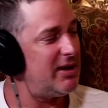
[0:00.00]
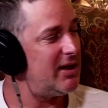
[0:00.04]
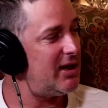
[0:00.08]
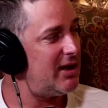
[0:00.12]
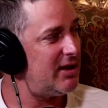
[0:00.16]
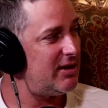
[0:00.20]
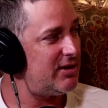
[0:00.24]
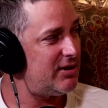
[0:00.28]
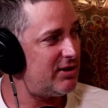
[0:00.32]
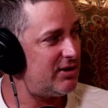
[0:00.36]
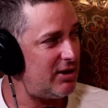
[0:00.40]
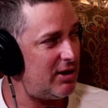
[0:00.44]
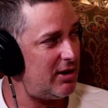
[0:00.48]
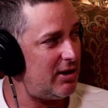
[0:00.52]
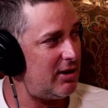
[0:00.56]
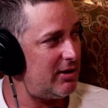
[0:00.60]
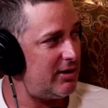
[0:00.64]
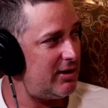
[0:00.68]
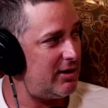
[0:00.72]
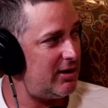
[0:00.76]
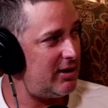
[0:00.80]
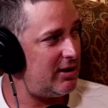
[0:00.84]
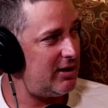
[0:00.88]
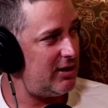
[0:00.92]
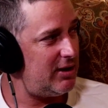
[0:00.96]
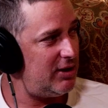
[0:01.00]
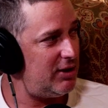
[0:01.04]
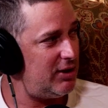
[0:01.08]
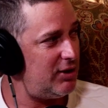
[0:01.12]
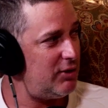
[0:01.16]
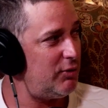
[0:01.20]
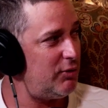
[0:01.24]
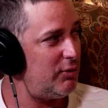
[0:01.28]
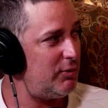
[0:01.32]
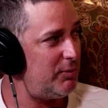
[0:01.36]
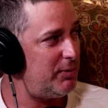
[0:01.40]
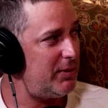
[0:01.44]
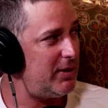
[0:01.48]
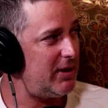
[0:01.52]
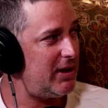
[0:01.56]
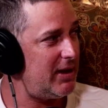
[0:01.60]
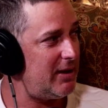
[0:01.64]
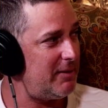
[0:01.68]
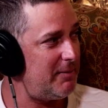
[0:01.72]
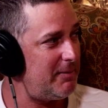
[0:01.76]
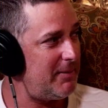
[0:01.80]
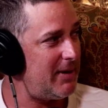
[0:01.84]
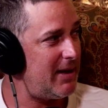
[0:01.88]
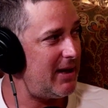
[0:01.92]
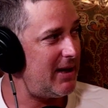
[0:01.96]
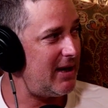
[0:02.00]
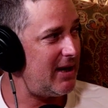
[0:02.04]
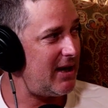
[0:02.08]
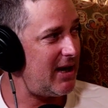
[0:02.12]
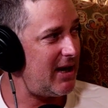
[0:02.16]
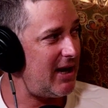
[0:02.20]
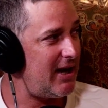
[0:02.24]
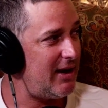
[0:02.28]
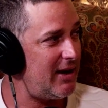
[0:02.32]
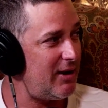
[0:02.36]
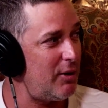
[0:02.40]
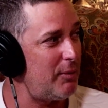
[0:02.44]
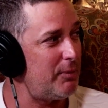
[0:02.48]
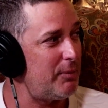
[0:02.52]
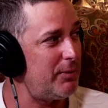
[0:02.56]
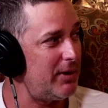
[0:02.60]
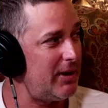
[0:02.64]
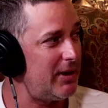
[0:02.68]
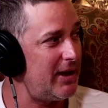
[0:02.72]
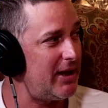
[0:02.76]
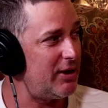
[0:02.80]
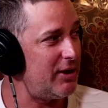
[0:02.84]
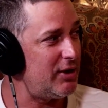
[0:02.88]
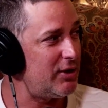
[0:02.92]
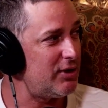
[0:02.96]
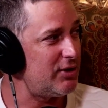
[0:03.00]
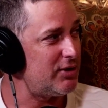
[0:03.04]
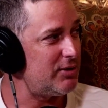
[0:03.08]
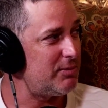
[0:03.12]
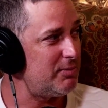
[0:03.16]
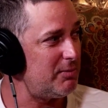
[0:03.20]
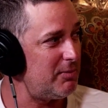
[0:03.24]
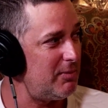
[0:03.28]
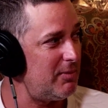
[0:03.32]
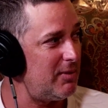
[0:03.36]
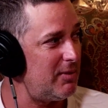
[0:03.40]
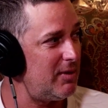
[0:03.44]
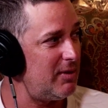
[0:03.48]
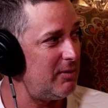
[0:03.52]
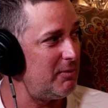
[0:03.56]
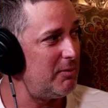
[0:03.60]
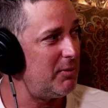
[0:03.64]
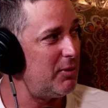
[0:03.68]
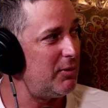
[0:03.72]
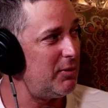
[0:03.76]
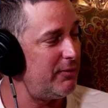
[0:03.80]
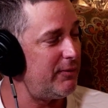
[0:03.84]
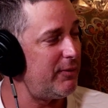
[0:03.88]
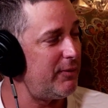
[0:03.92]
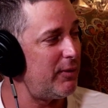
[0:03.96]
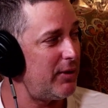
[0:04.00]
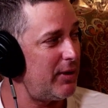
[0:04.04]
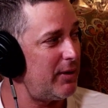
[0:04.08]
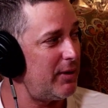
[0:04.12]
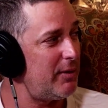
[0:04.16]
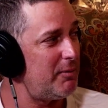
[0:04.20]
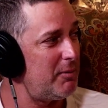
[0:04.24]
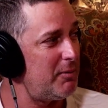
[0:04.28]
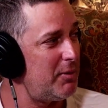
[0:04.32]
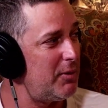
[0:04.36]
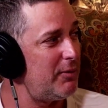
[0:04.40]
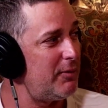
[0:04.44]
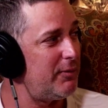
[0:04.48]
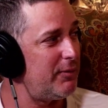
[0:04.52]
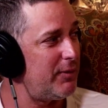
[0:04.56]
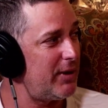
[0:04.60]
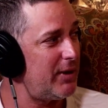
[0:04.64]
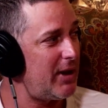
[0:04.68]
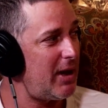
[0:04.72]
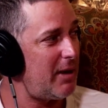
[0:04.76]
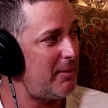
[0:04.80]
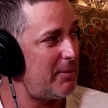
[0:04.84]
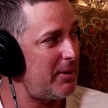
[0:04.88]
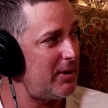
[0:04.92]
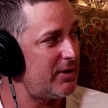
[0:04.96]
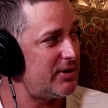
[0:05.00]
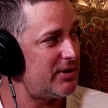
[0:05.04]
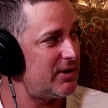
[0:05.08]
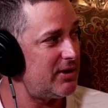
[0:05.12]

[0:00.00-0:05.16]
star that you would be like, man, I hope the Lakers move for that person?